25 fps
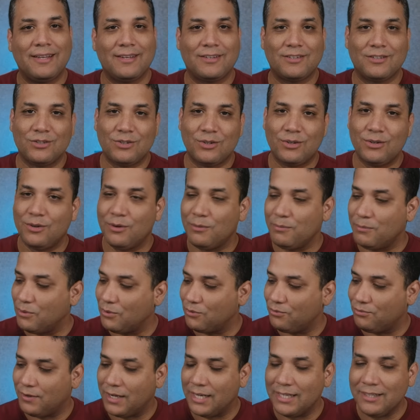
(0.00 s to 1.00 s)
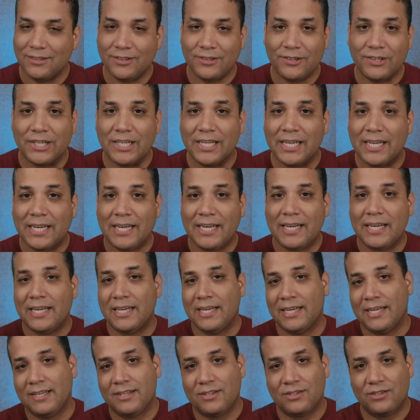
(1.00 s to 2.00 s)
external viewfinder.
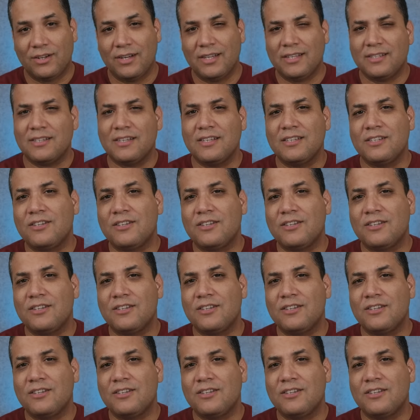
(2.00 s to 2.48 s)
So let's get